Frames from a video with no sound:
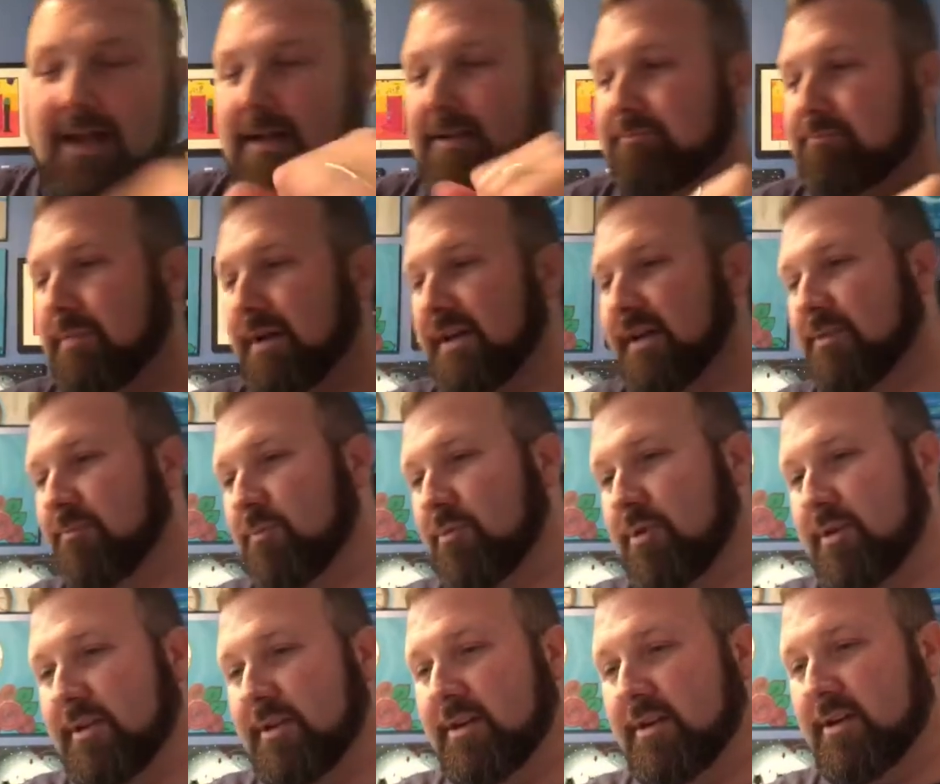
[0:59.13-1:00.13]
Bacon
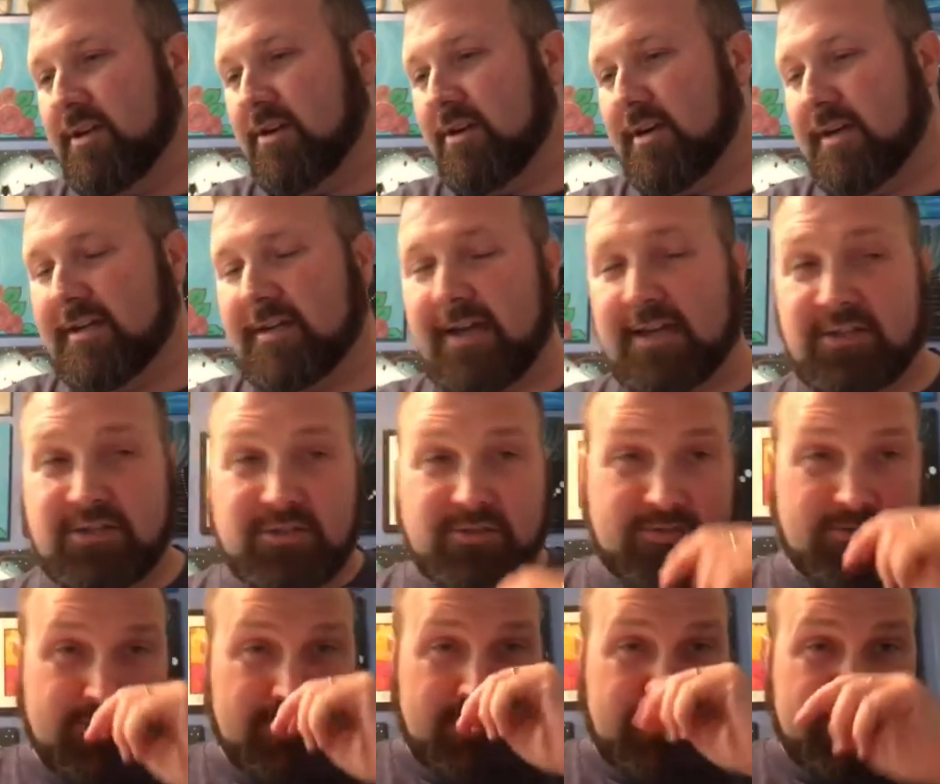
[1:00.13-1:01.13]
Boy, there you are. I got you.
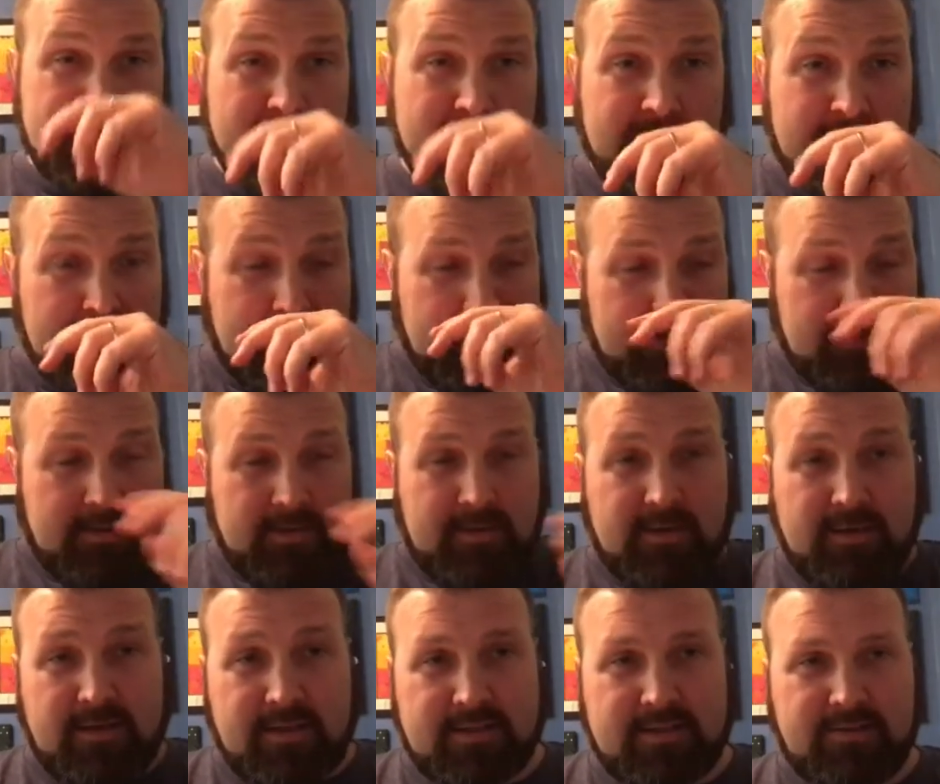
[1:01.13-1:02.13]
So,
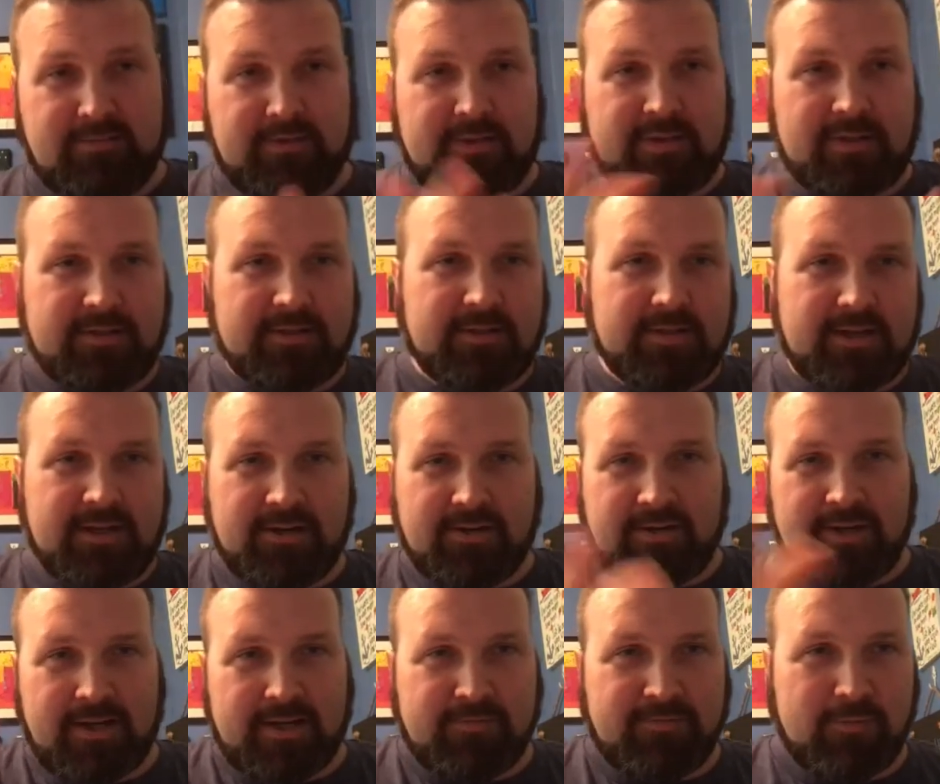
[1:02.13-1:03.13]
is everything looking okay
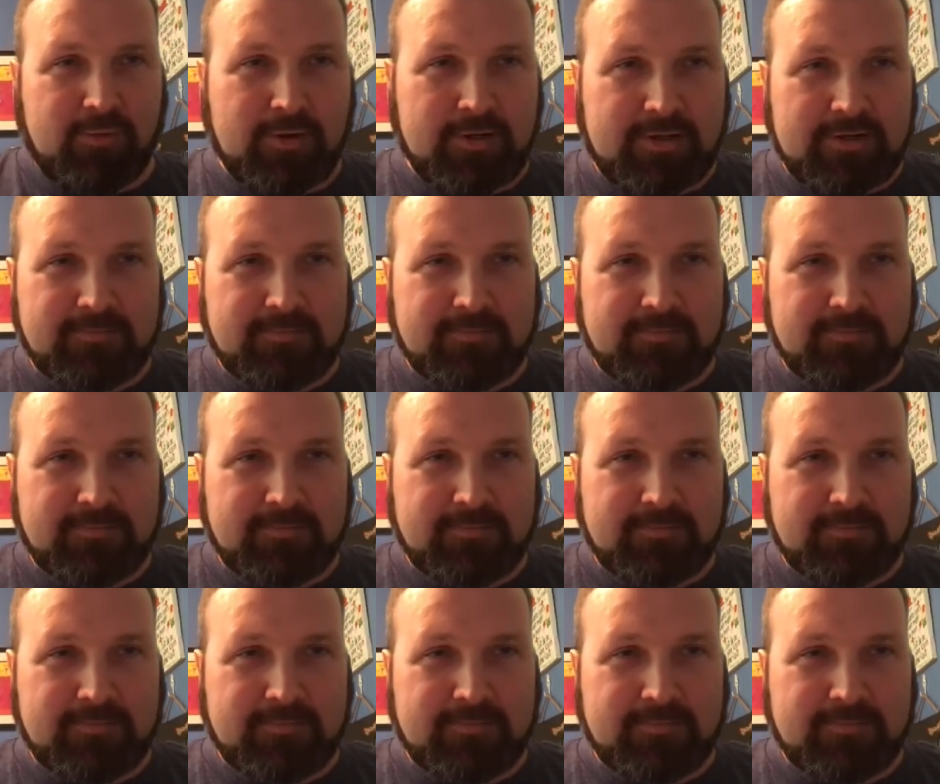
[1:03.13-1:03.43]
for you?